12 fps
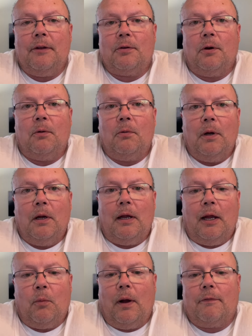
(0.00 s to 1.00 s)
so
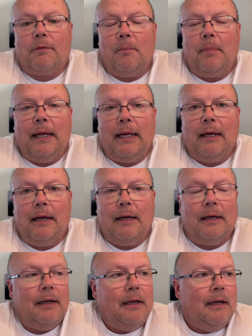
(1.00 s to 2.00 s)
it went from being
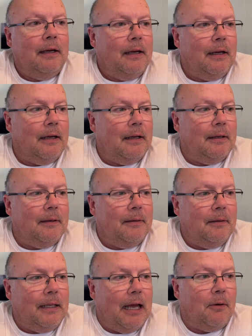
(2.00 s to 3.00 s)

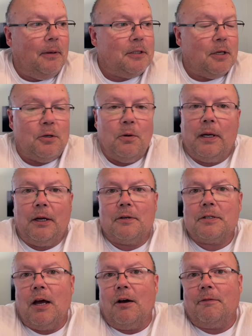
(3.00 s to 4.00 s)
now it's a
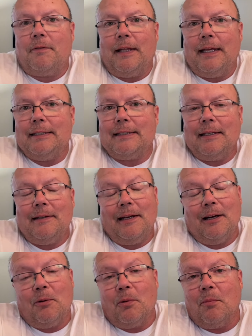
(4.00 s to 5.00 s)
do-it-yourself, and they said,
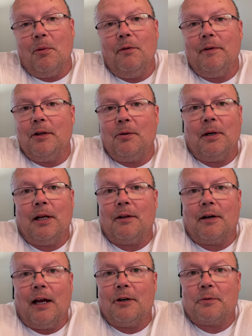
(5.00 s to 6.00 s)
you know, we're moving to
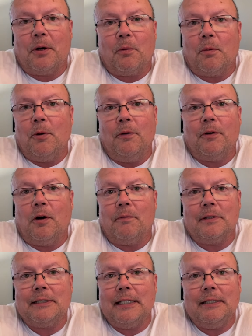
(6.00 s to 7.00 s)
another country, we're moving
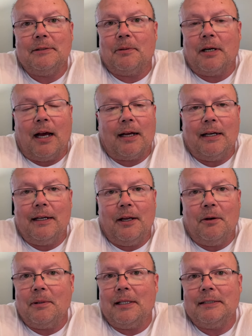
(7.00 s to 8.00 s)
overseas, we're not going to
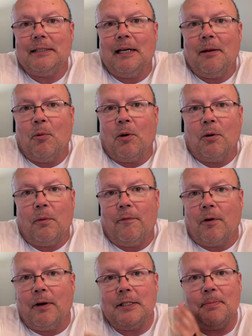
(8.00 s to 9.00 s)
deal with this anymore, we've
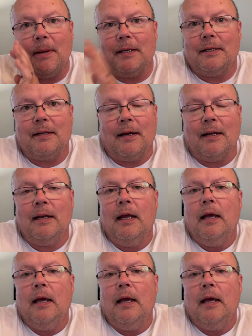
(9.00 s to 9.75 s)
already spent a ton.